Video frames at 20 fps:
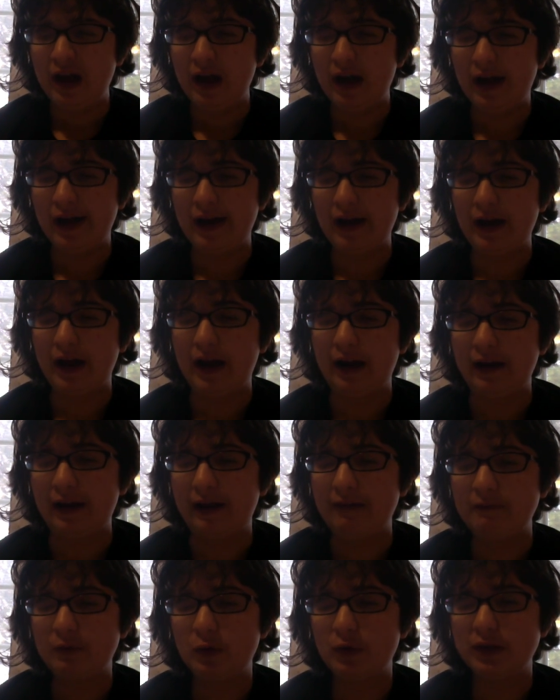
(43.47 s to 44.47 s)

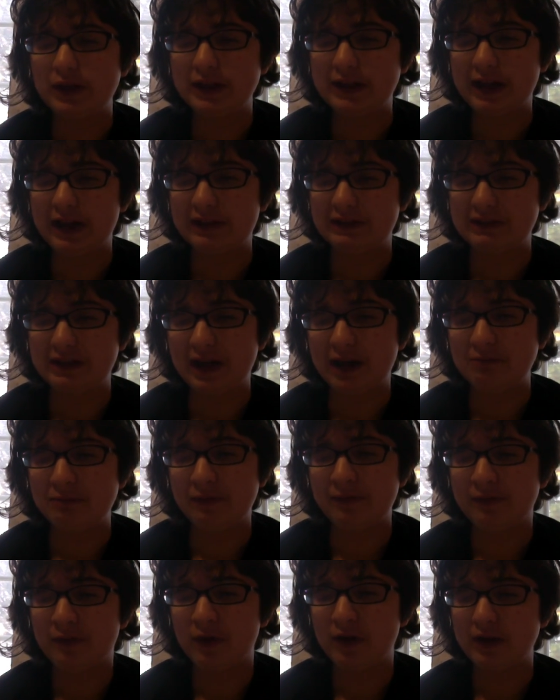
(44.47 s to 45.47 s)
am going to test it out
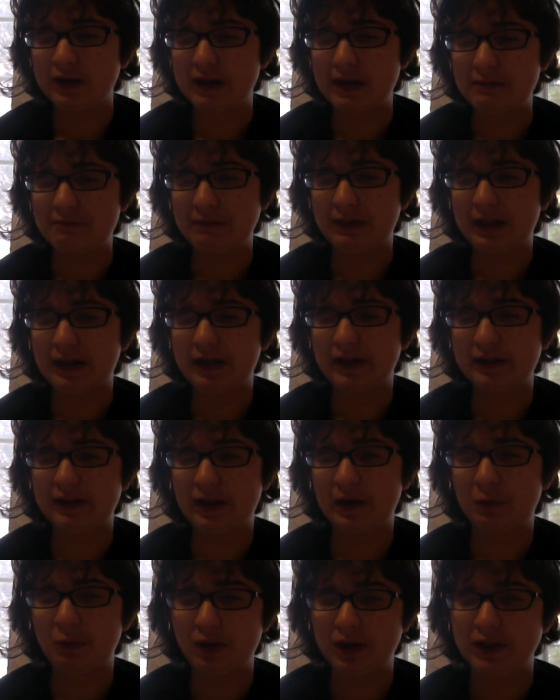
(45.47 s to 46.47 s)
before then because
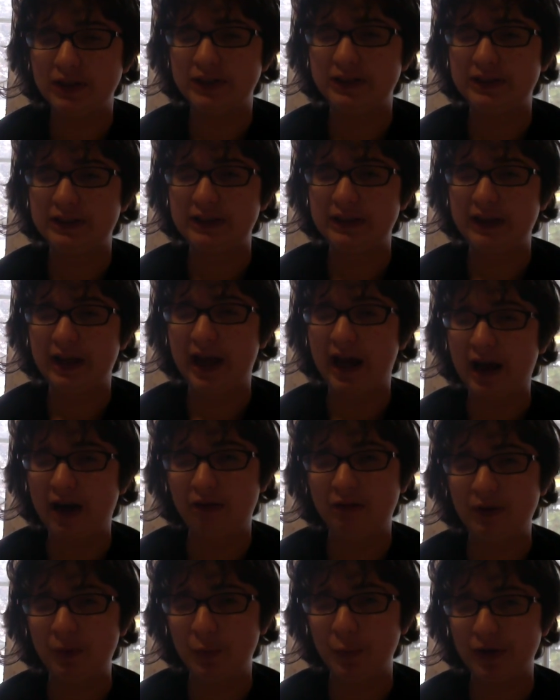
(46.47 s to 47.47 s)
I want to see
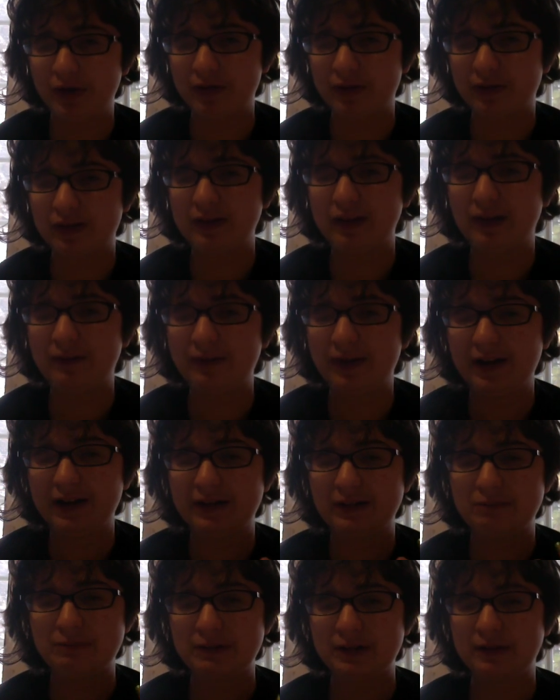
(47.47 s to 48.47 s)
how it works because I'm
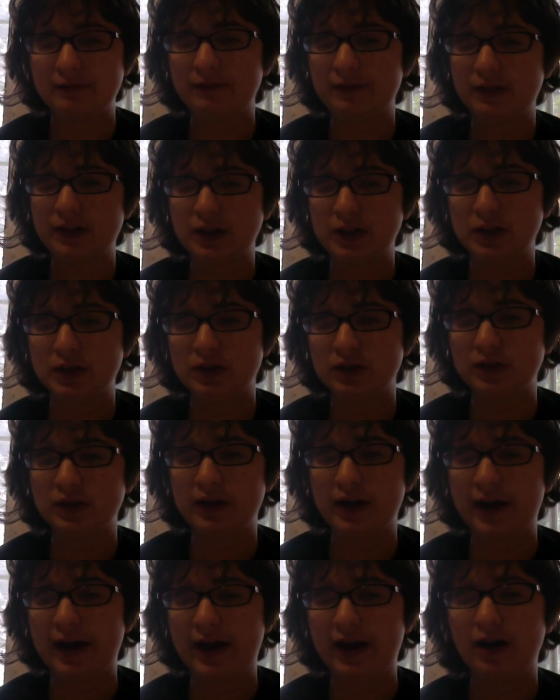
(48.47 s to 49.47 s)
not specifically sure
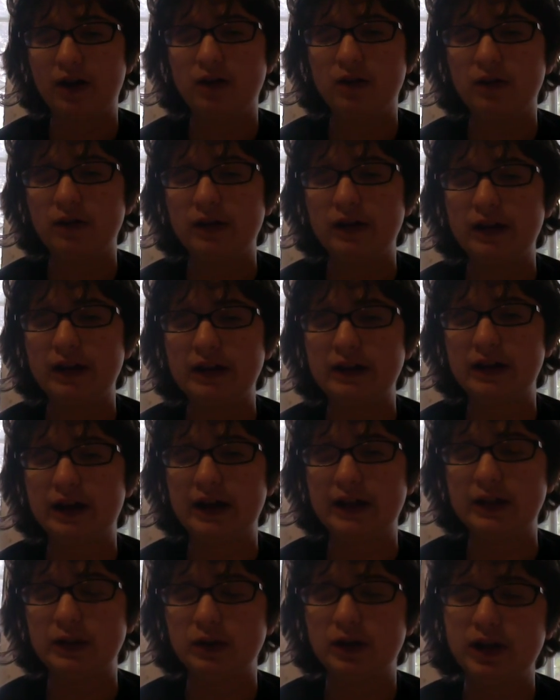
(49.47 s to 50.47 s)
how, and
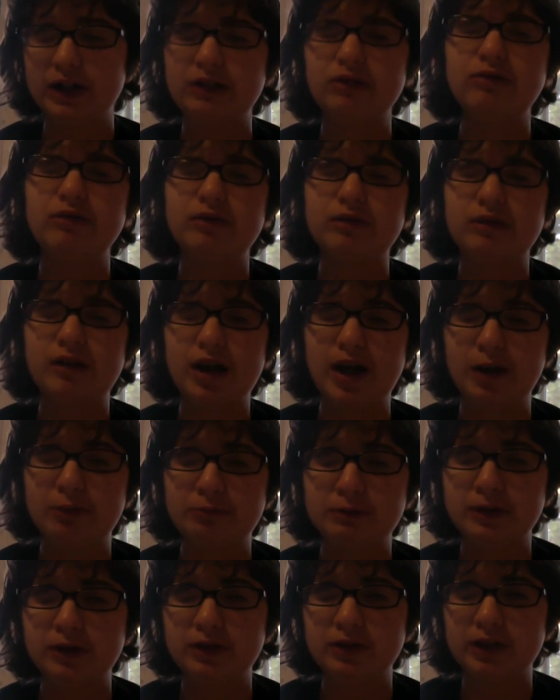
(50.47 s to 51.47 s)
I tried to
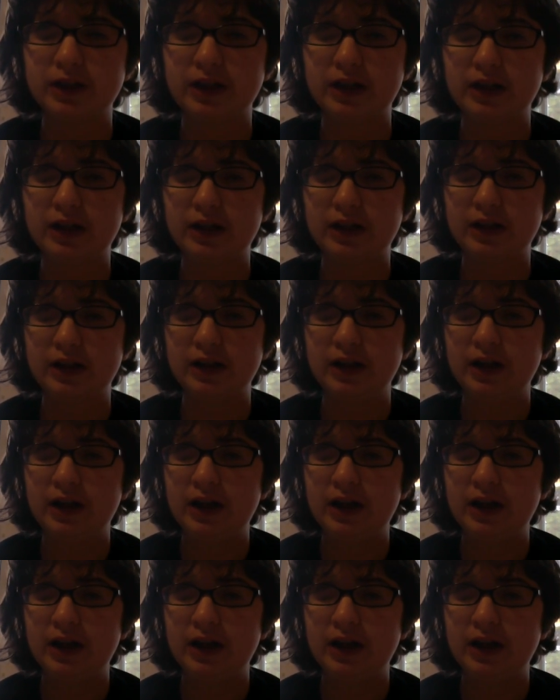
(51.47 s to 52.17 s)
upload a